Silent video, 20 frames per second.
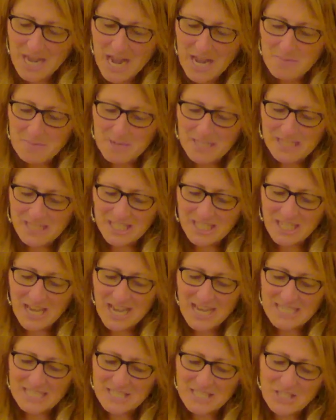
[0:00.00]
I met the
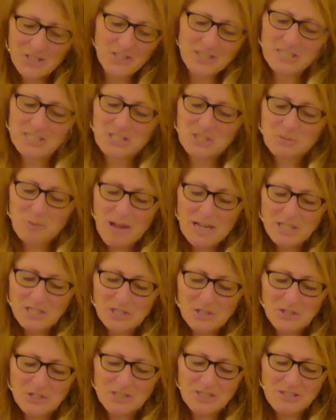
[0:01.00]
guy selling
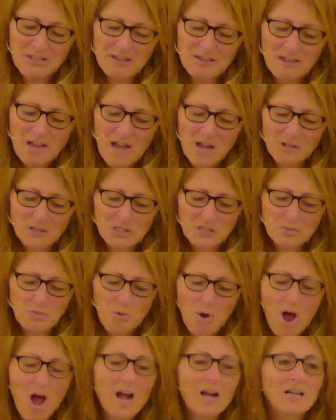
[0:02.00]
sweatshirts on College
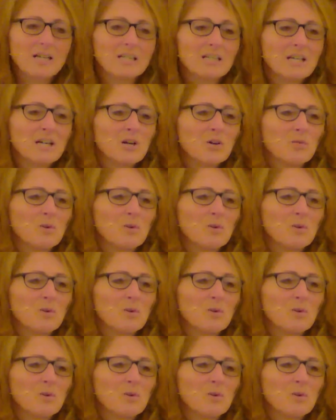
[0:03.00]
Walk